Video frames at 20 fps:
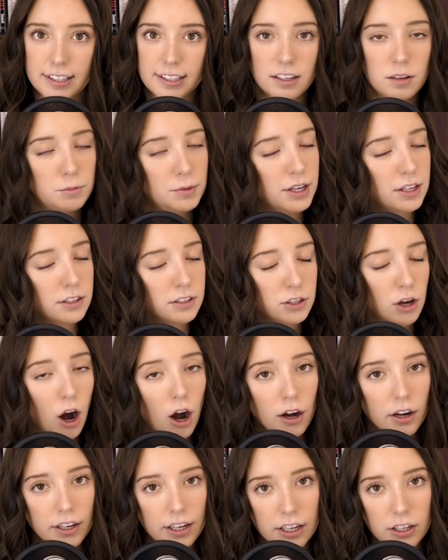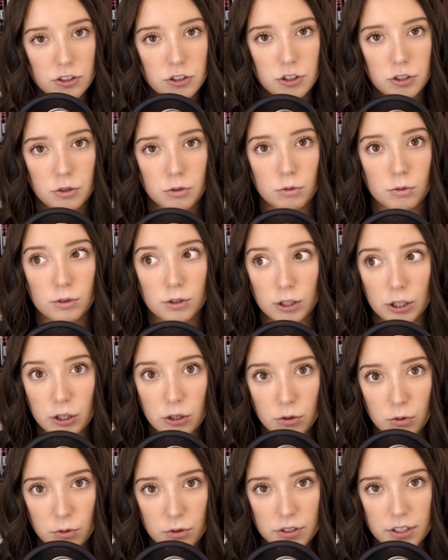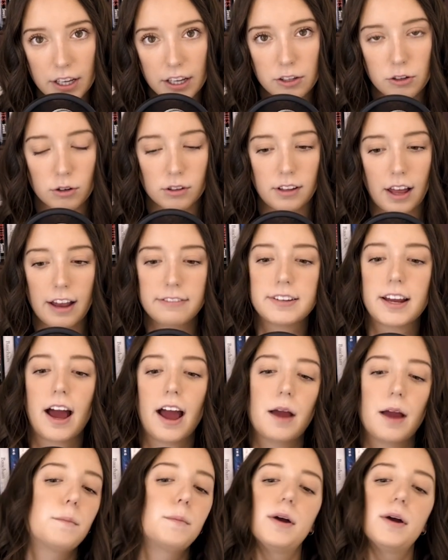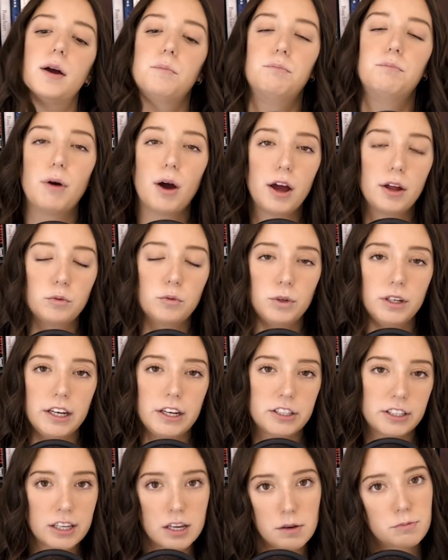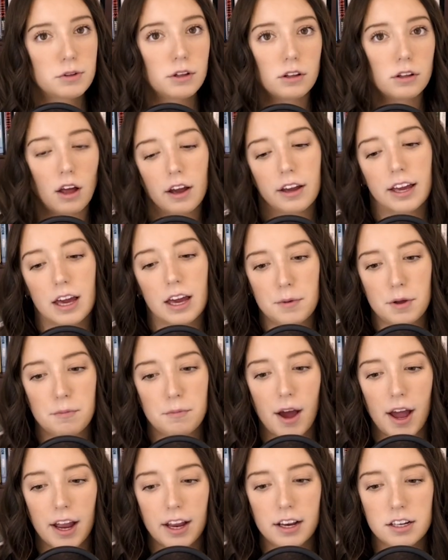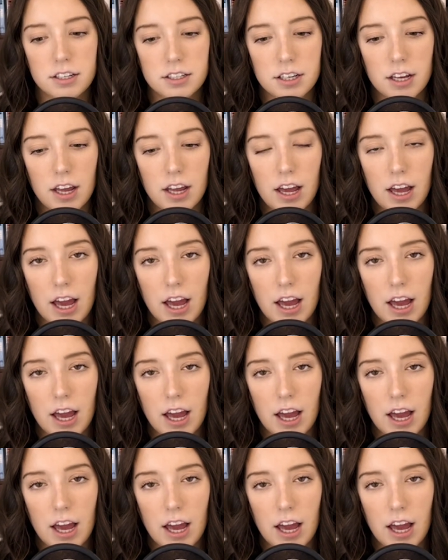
It can be disheartening to lose in your lifetime, but we need to keep the long game in mind.